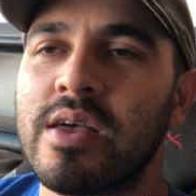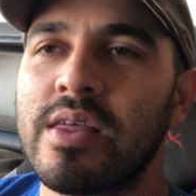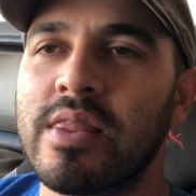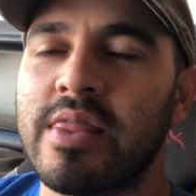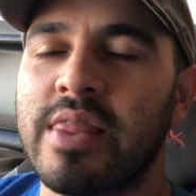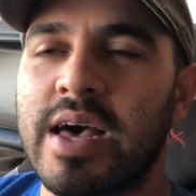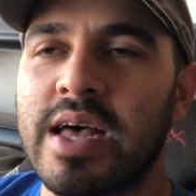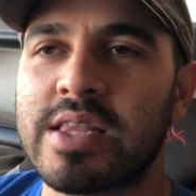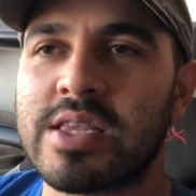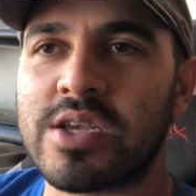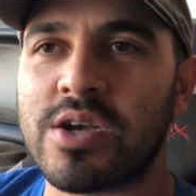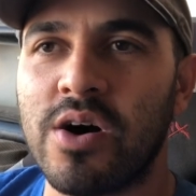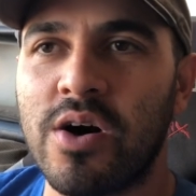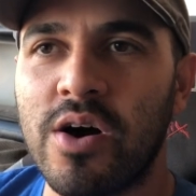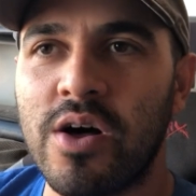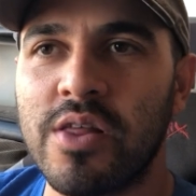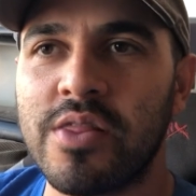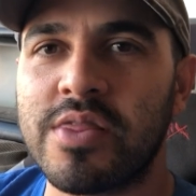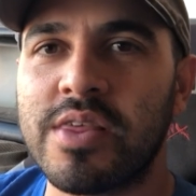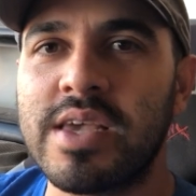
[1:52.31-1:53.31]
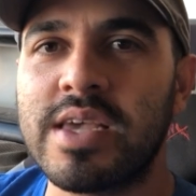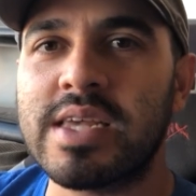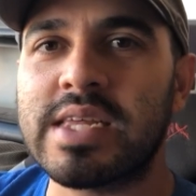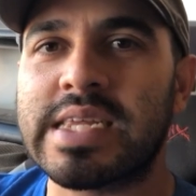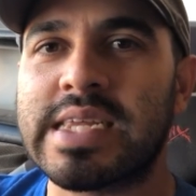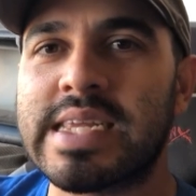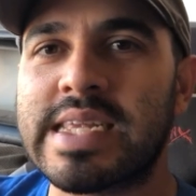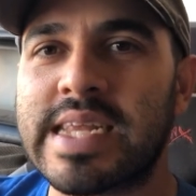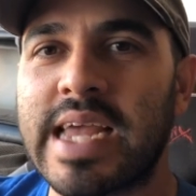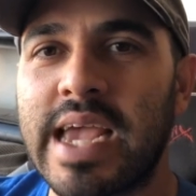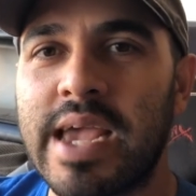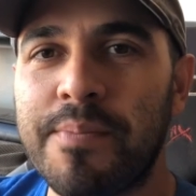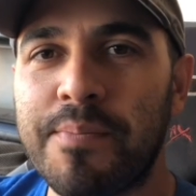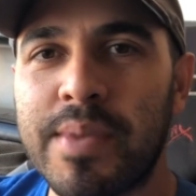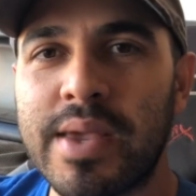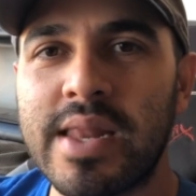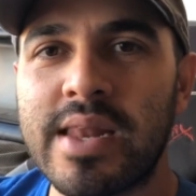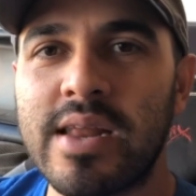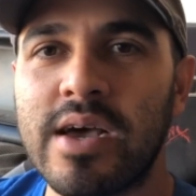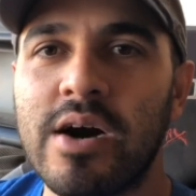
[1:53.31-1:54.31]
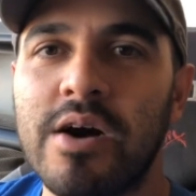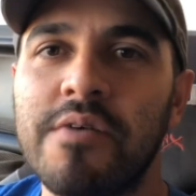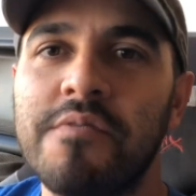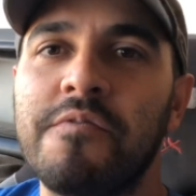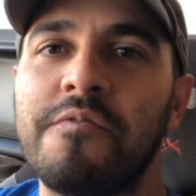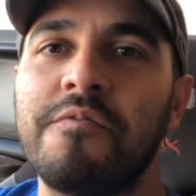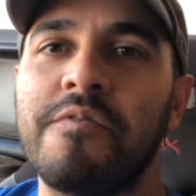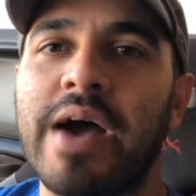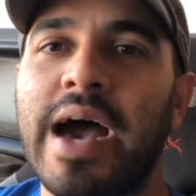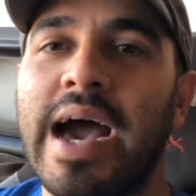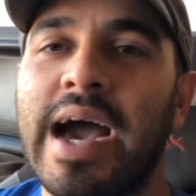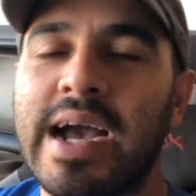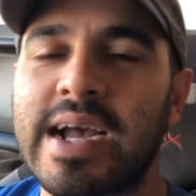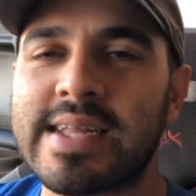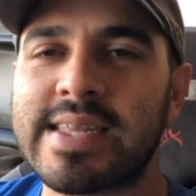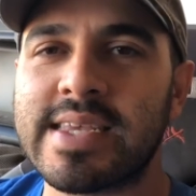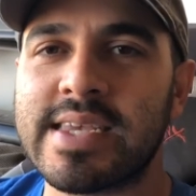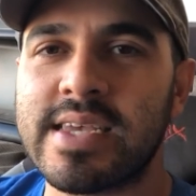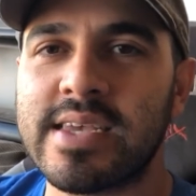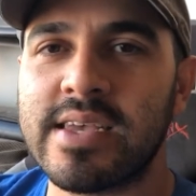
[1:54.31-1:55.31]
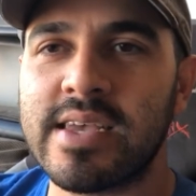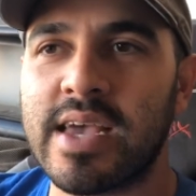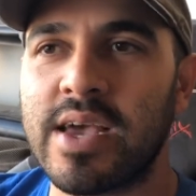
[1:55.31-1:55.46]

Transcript: that's called the Statement of Fact.